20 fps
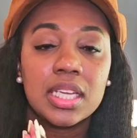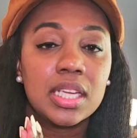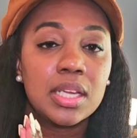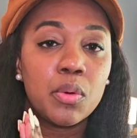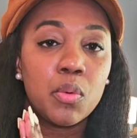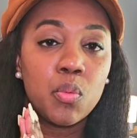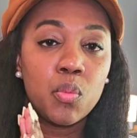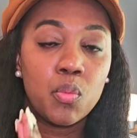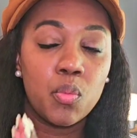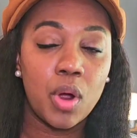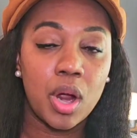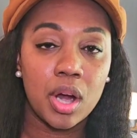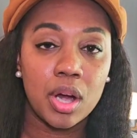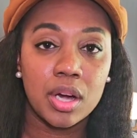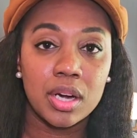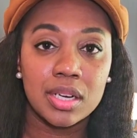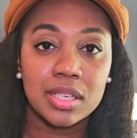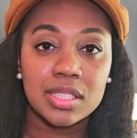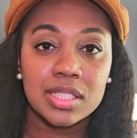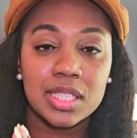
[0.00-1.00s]
It
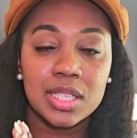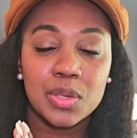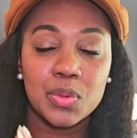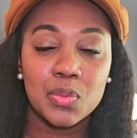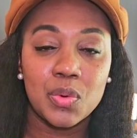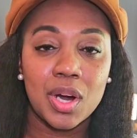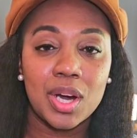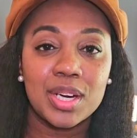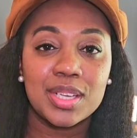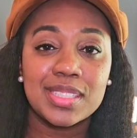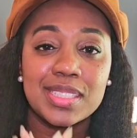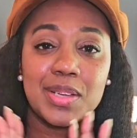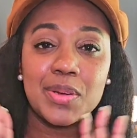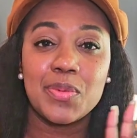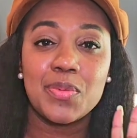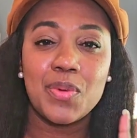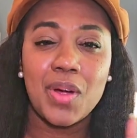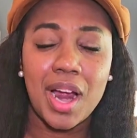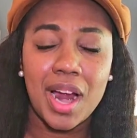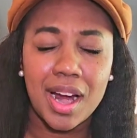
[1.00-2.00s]
works. It works. It
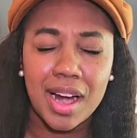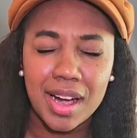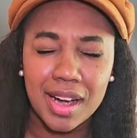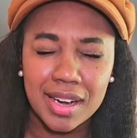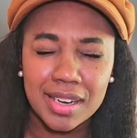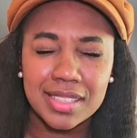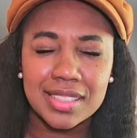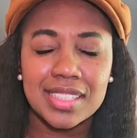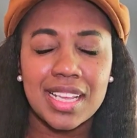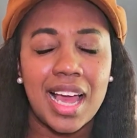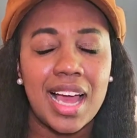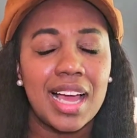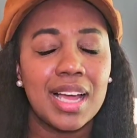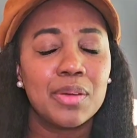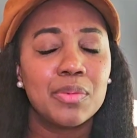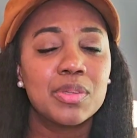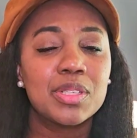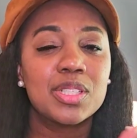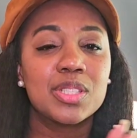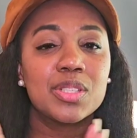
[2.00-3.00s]
works. I
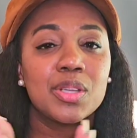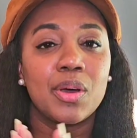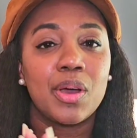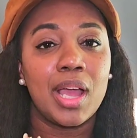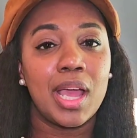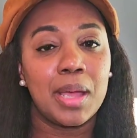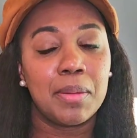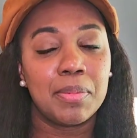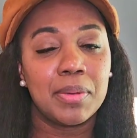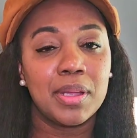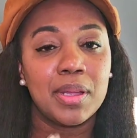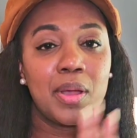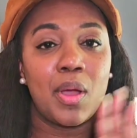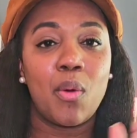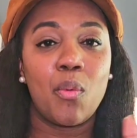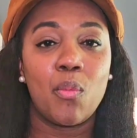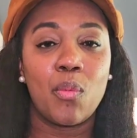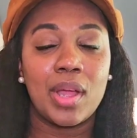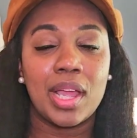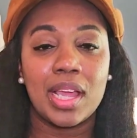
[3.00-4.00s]
was so happy
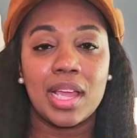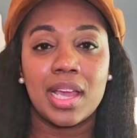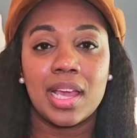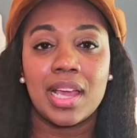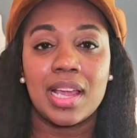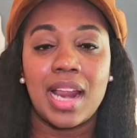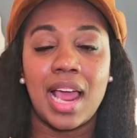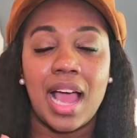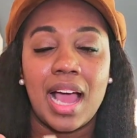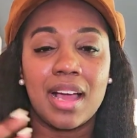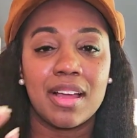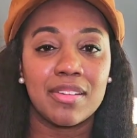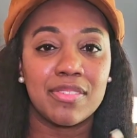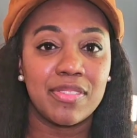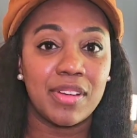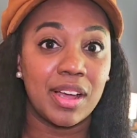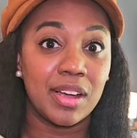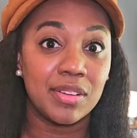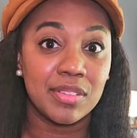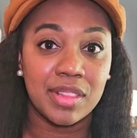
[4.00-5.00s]
when I
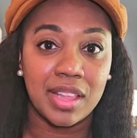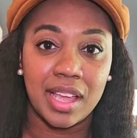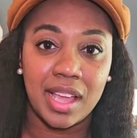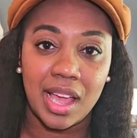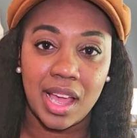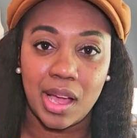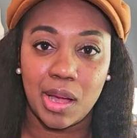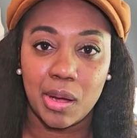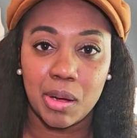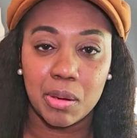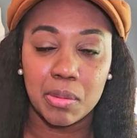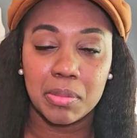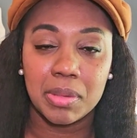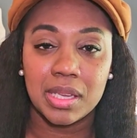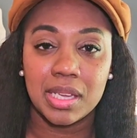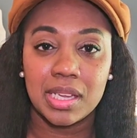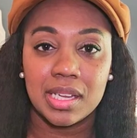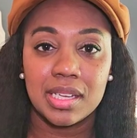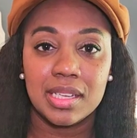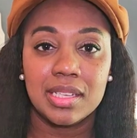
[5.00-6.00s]
found that out
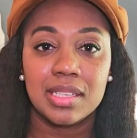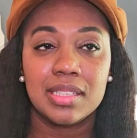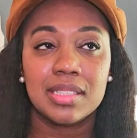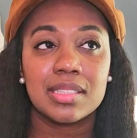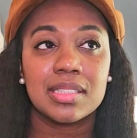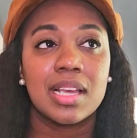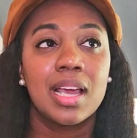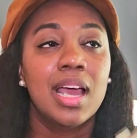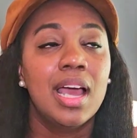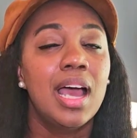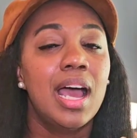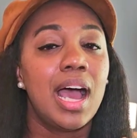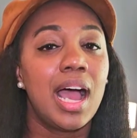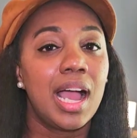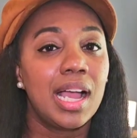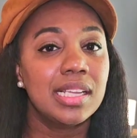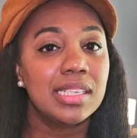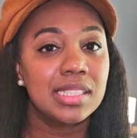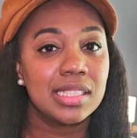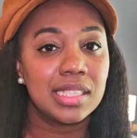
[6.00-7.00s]
because
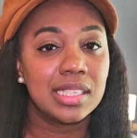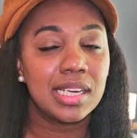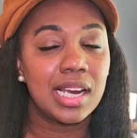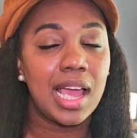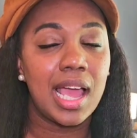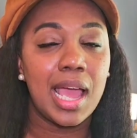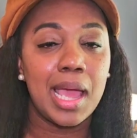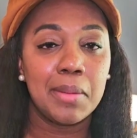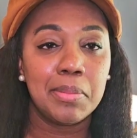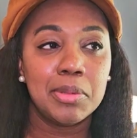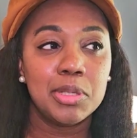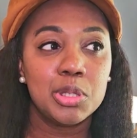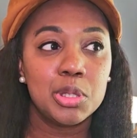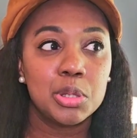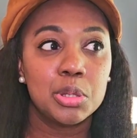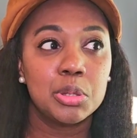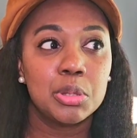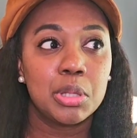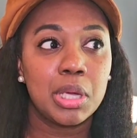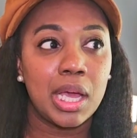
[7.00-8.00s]
I did. I happened
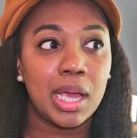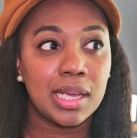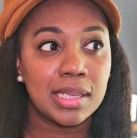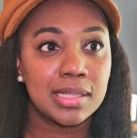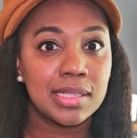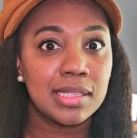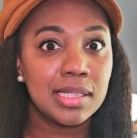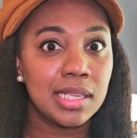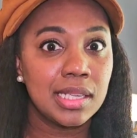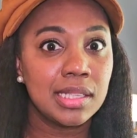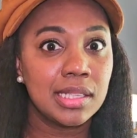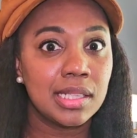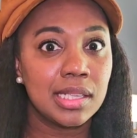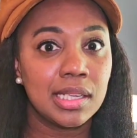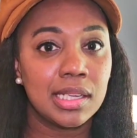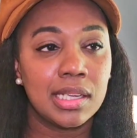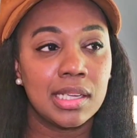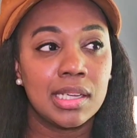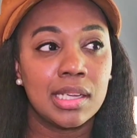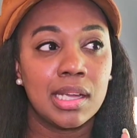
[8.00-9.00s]
to
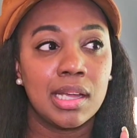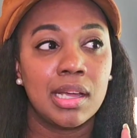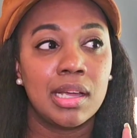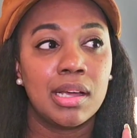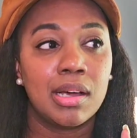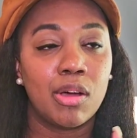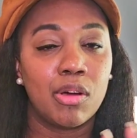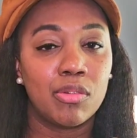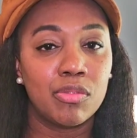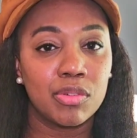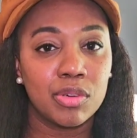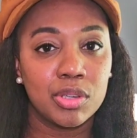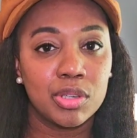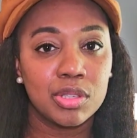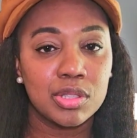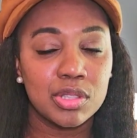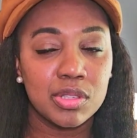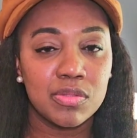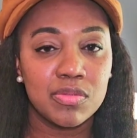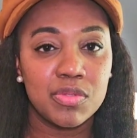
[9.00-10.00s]
accidentally
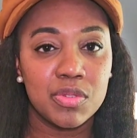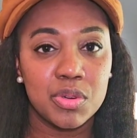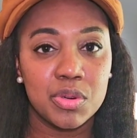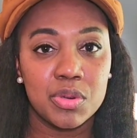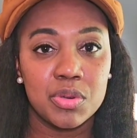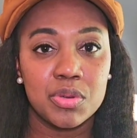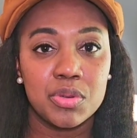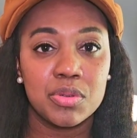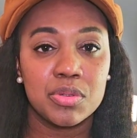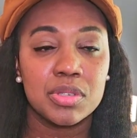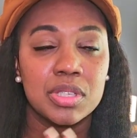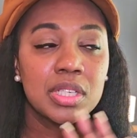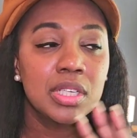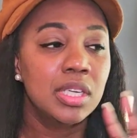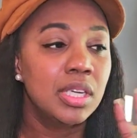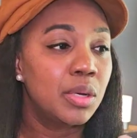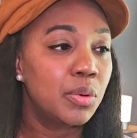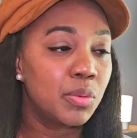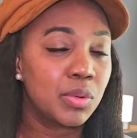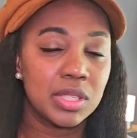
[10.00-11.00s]
overcook some food.
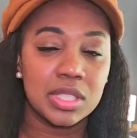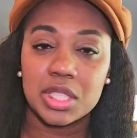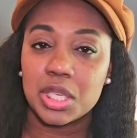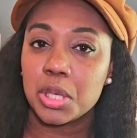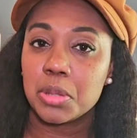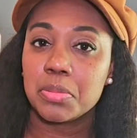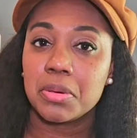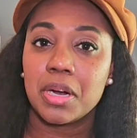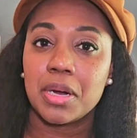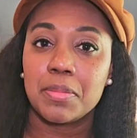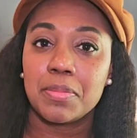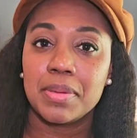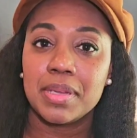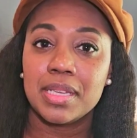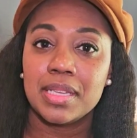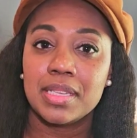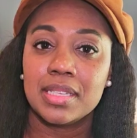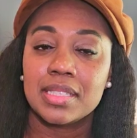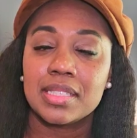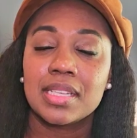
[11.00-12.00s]
Wasn't on
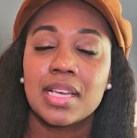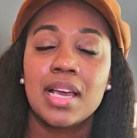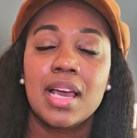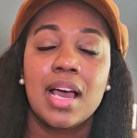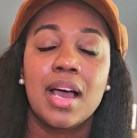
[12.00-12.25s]
purpose.